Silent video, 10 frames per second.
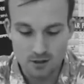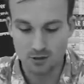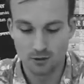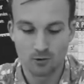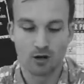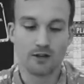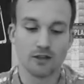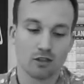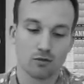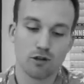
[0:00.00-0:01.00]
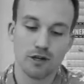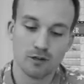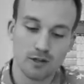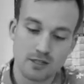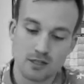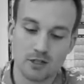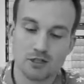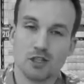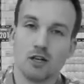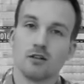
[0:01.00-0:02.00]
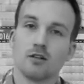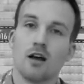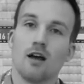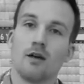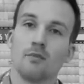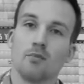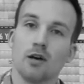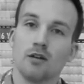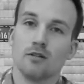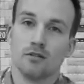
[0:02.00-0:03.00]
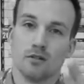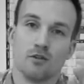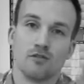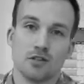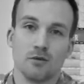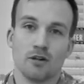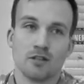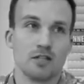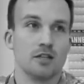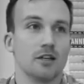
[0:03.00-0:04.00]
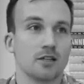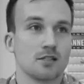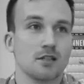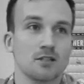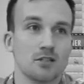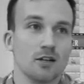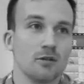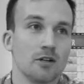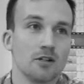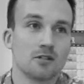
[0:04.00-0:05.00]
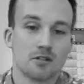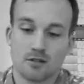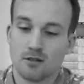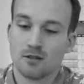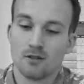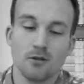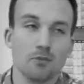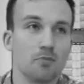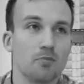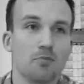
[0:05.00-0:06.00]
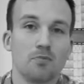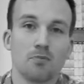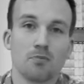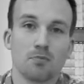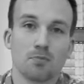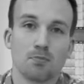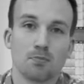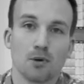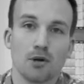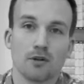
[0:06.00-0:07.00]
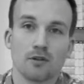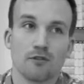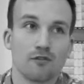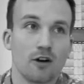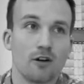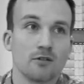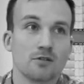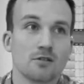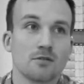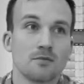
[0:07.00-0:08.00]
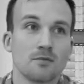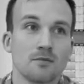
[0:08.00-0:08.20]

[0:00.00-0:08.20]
Let's do one more. I did 3 on yesterday's show, but obviously you won't see yesterday's show because we broke the files.